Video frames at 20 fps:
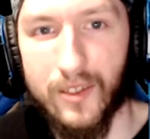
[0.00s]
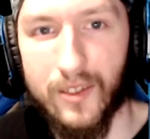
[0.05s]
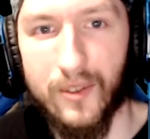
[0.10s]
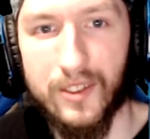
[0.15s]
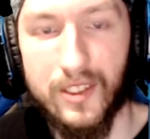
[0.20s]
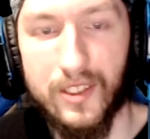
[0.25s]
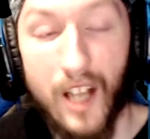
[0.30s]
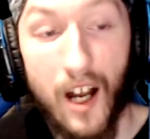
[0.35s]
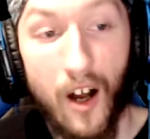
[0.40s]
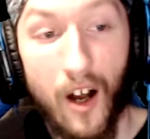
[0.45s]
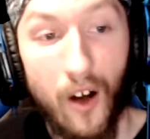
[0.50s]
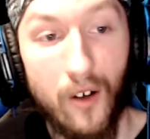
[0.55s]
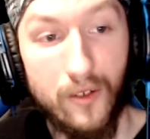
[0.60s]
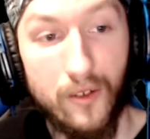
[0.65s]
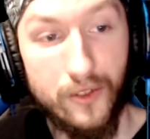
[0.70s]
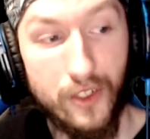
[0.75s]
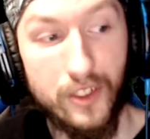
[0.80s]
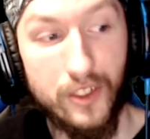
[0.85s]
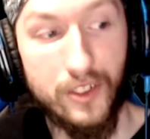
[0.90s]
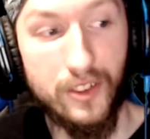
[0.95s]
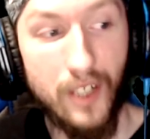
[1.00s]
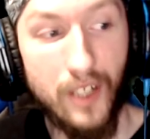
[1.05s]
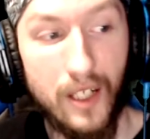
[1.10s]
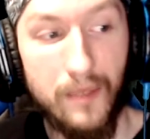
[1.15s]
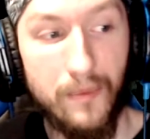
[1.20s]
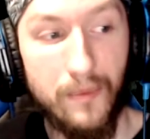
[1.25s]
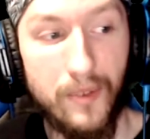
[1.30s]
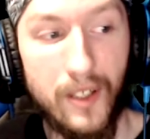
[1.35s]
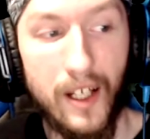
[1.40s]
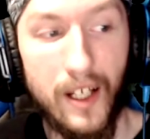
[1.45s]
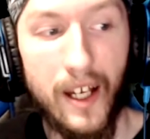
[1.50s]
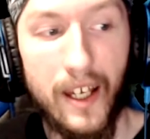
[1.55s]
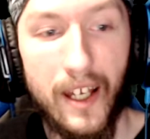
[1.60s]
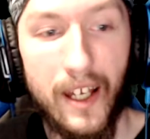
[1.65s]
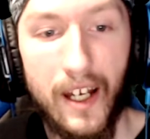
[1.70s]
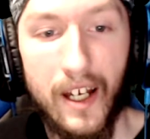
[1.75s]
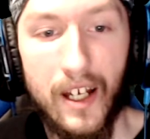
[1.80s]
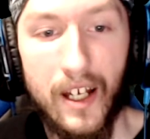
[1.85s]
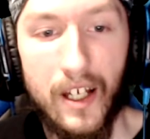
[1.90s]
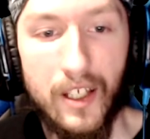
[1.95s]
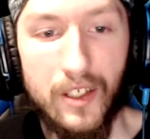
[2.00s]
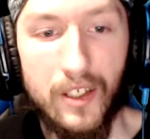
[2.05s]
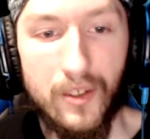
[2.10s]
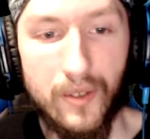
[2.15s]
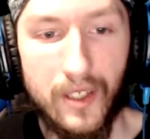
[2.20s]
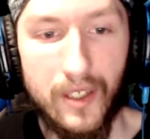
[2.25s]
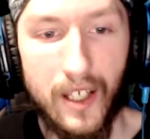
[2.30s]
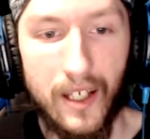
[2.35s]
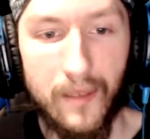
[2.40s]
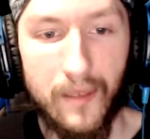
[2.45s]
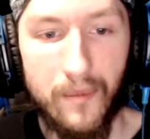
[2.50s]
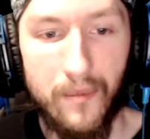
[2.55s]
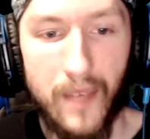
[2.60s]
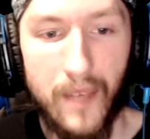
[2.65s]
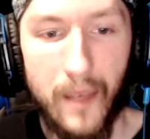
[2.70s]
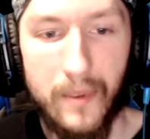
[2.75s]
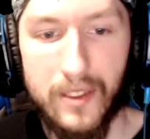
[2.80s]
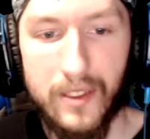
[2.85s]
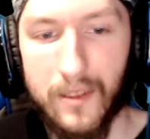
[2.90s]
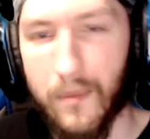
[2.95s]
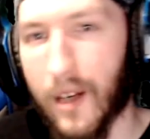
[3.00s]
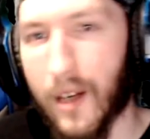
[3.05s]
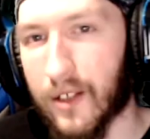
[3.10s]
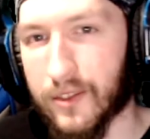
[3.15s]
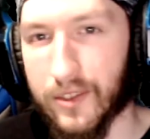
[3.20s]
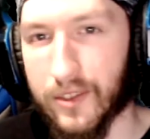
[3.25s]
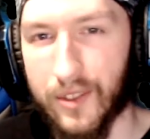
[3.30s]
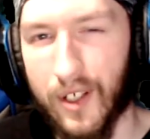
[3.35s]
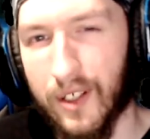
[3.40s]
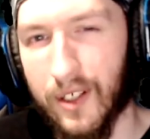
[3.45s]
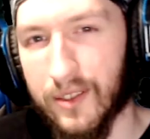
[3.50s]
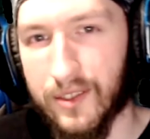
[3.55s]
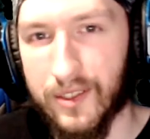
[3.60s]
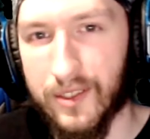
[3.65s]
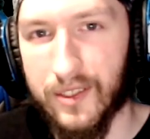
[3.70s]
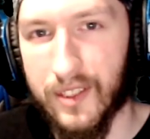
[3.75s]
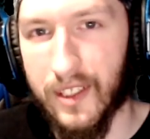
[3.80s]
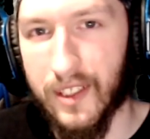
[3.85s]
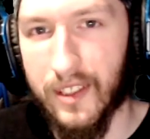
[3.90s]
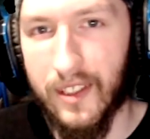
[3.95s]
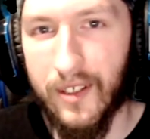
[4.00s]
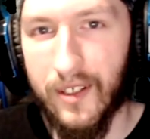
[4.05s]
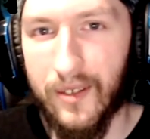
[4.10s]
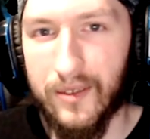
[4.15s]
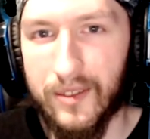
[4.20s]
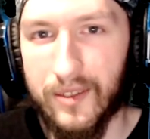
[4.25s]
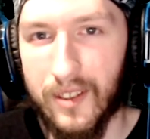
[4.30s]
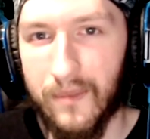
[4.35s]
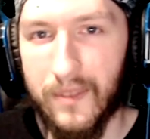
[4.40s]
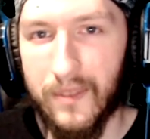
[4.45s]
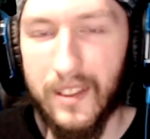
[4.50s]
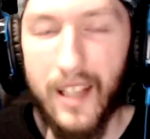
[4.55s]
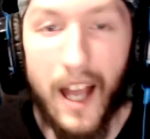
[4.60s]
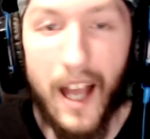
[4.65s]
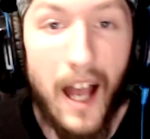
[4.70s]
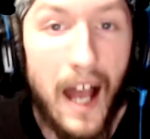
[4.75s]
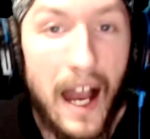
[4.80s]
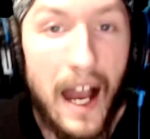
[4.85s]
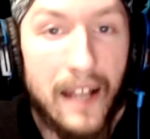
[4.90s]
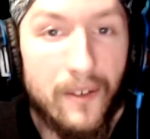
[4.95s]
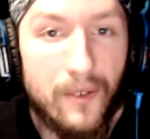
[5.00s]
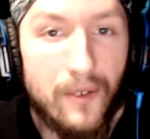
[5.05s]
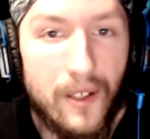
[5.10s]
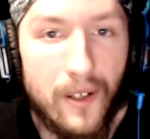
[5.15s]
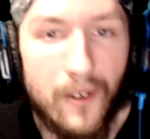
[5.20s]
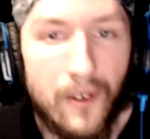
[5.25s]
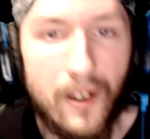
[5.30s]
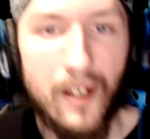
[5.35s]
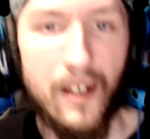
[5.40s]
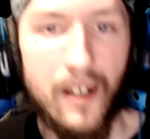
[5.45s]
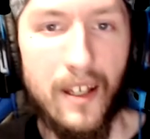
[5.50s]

So it's not all just gunplay, you get maybe some martial arts in there or something. I don't know.